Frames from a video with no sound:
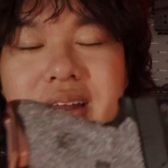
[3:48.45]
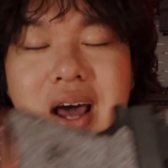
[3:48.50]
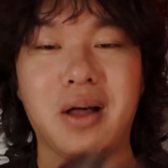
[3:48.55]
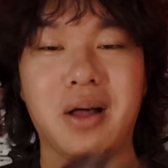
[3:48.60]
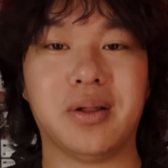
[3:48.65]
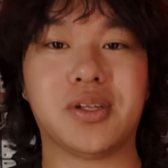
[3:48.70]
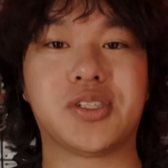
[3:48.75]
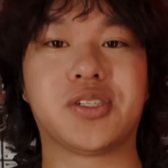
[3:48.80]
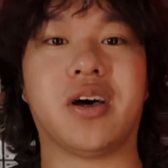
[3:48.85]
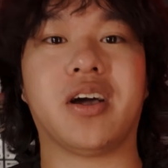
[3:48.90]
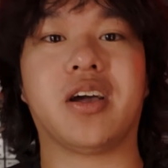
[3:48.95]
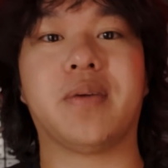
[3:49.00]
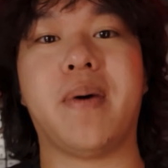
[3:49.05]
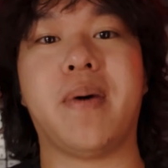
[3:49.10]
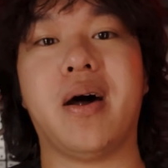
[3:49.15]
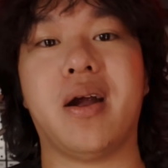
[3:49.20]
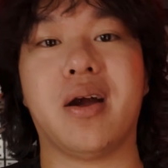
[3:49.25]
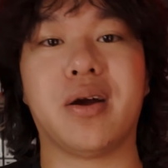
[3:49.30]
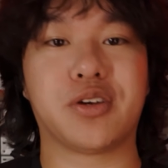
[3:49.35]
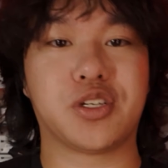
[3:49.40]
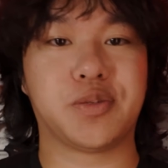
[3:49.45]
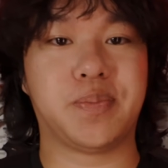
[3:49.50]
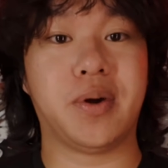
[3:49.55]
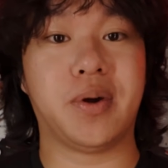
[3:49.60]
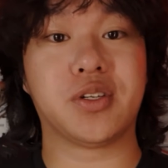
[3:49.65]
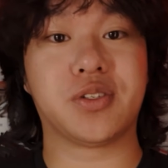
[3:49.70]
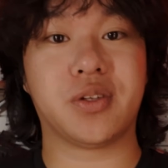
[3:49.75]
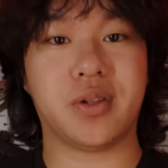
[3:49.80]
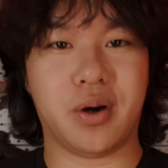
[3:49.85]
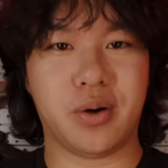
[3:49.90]
Now let's talk about our
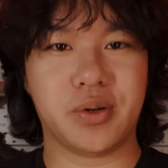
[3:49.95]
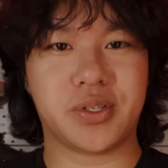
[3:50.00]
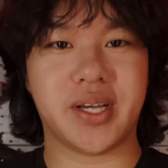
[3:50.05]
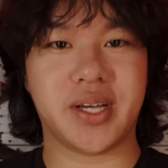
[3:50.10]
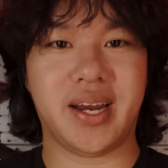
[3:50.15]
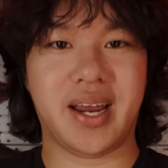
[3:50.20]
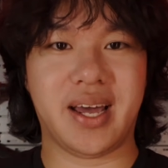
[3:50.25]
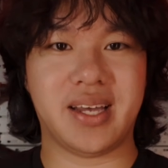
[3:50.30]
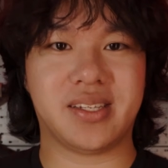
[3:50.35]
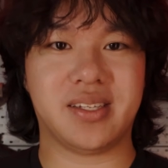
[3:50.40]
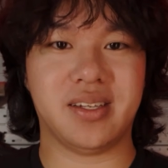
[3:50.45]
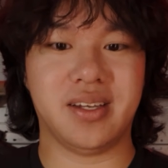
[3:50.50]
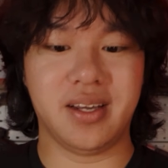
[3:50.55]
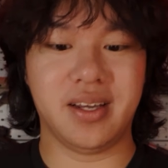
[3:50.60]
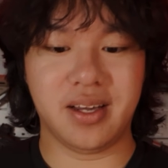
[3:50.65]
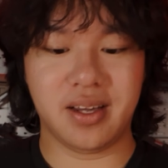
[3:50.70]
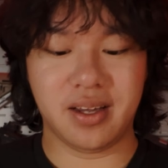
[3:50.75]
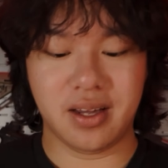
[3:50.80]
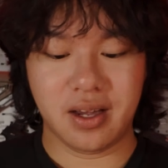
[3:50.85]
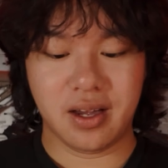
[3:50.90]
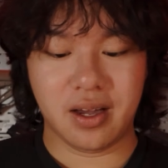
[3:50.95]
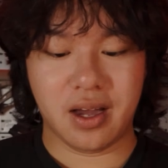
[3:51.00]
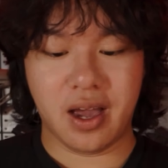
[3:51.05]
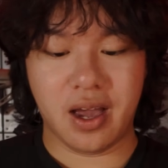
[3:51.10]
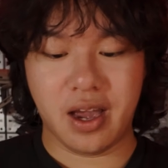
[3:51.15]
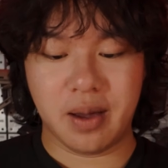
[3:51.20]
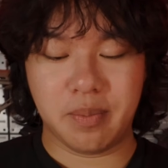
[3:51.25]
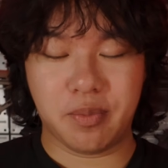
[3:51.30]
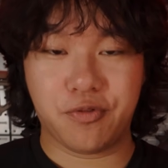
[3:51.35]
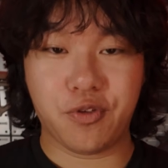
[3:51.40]
experience with the OSIGHT SE,
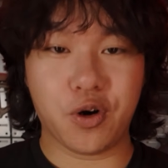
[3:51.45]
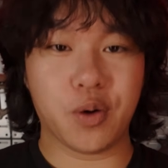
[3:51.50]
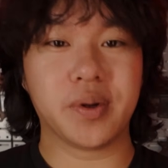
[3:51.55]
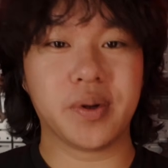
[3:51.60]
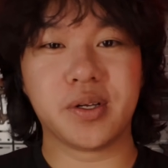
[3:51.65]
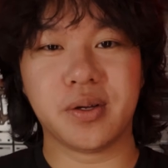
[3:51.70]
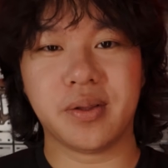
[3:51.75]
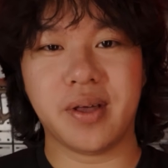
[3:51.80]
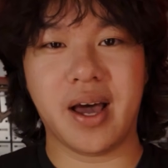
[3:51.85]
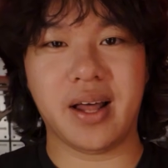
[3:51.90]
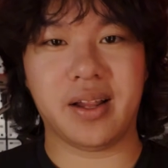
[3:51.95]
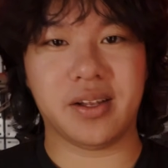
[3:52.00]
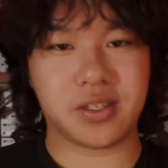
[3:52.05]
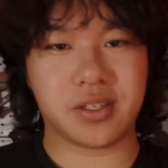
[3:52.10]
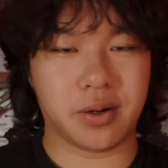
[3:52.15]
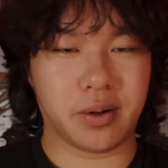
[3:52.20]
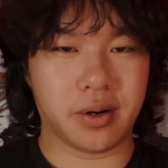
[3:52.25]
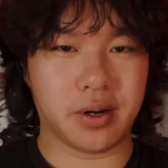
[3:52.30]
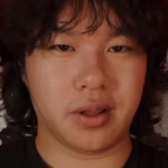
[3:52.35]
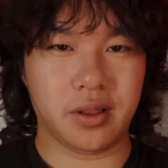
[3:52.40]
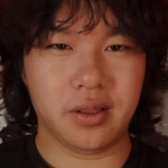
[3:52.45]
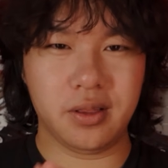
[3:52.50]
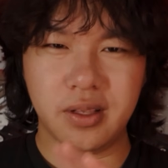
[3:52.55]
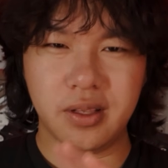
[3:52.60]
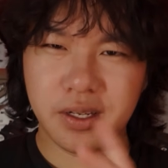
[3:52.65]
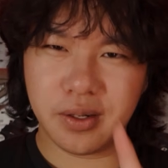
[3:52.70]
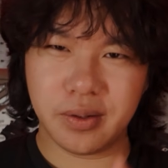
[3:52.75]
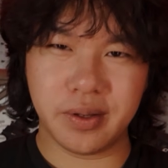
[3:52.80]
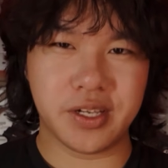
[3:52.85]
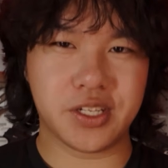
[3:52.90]
and before we do that, let's go on a
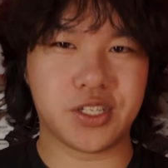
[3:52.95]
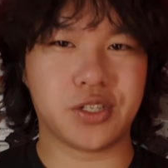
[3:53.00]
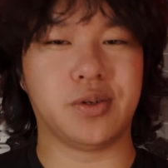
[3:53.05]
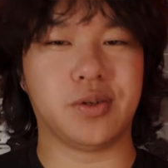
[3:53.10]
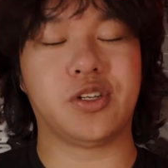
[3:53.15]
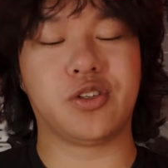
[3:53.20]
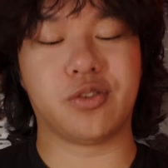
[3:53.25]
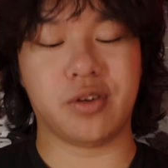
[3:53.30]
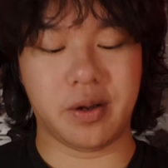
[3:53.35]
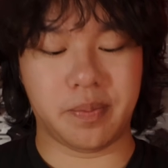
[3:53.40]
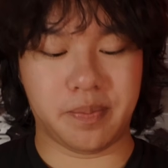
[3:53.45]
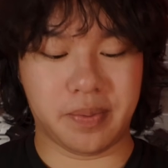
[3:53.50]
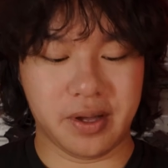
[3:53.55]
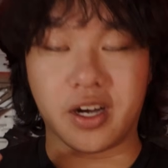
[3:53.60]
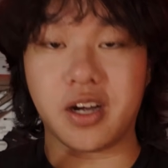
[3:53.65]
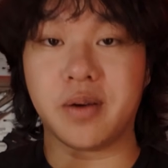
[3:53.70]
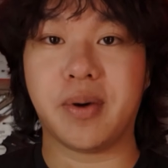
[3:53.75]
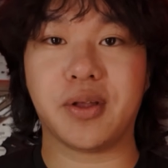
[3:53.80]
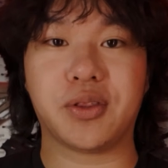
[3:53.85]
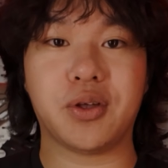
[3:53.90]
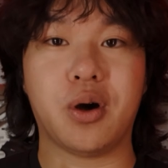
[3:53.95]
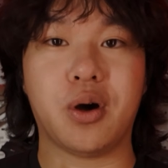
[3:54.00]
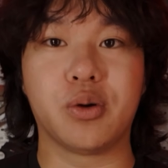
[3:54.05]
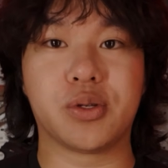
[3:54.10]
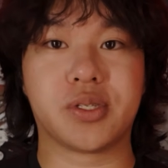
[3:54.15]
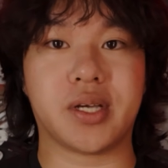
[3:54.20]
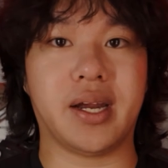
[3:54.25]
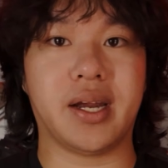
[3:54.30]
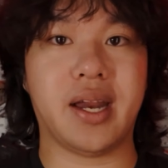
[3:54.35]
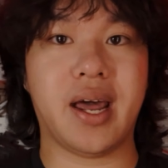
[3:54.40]
little history trip talking about the
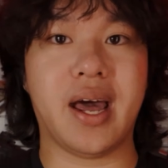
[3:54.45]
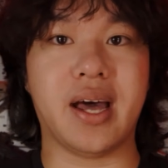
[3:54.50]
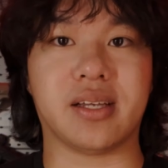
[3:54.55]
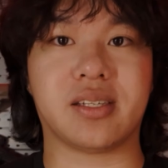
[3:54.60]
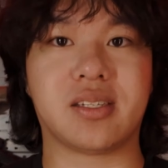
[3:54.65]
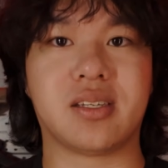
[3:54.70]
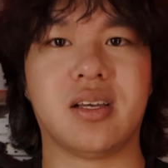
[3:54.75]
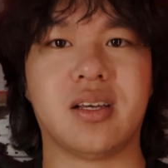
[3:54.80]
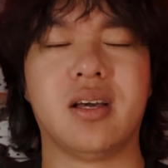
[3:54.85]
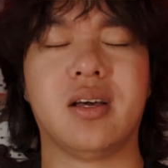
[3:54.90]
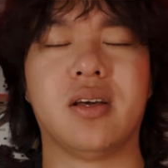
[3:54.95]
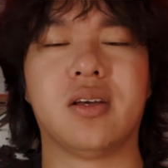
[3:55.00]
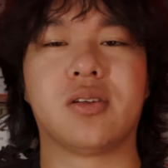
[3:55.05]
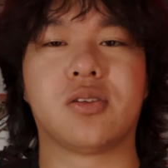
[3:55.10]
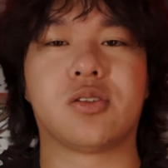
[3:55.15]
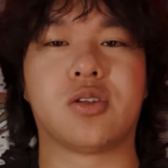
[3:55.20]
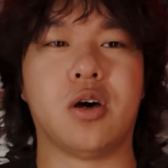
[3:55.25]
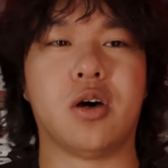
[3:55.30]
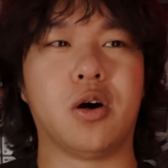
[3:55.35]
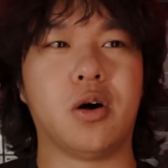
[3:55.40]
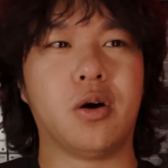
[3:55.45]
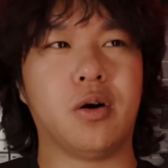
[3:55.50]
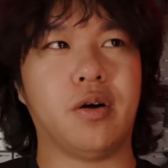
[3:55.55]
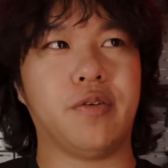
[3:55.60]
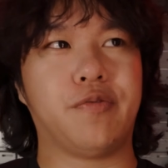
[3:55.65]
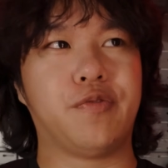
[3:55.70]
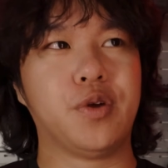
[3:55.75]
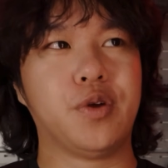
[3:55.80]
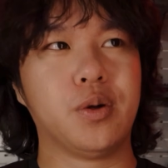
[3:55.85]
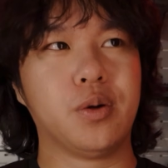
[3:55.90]
OSIGHT S. So
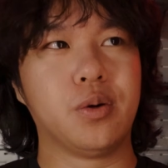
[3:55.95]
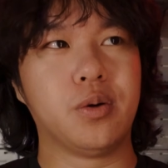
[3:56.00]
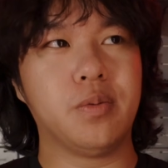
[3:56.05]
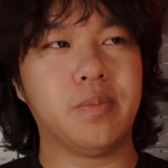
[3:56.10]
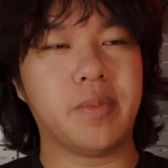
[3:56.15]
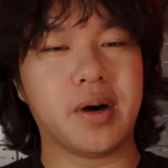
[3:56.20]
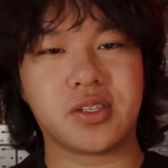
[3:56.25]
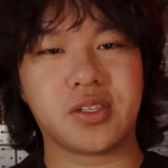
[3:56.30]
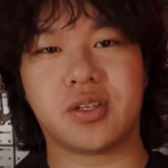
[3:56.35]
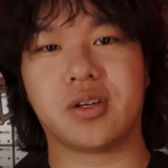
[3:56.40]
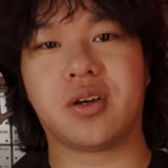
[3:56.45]
a few months